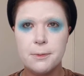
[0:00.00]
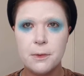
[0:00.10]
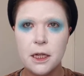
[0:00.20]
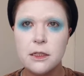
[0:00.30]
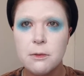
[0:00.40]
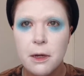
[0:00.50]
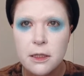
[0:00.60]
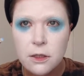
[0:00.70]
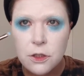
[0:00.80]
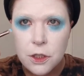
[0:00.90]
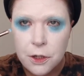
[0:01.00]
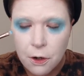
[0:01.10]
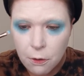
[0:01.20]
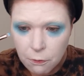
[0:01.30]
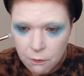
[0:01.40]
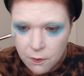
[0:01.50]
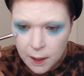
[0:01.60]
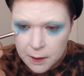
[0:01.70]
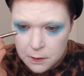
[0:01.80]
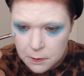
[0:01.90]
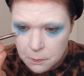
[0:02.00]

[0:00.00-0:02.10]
customize it to your own face.